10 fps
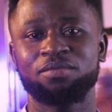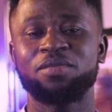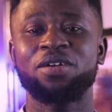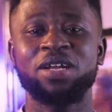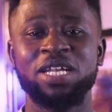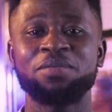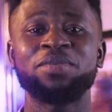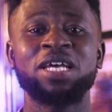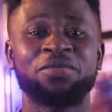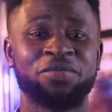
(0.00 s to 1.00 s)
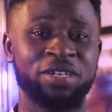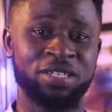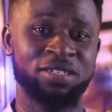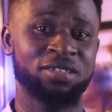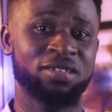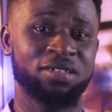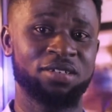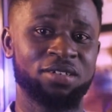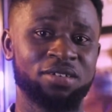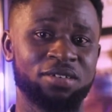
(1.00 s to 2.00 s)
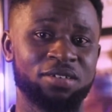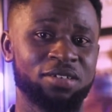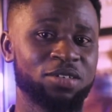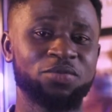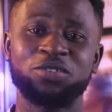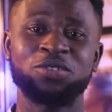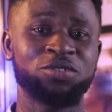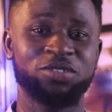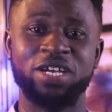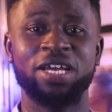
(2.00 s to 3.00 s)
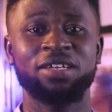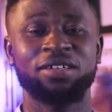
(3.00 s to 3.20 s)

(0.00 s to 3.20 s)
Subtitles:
But rather be afraid if you don't try.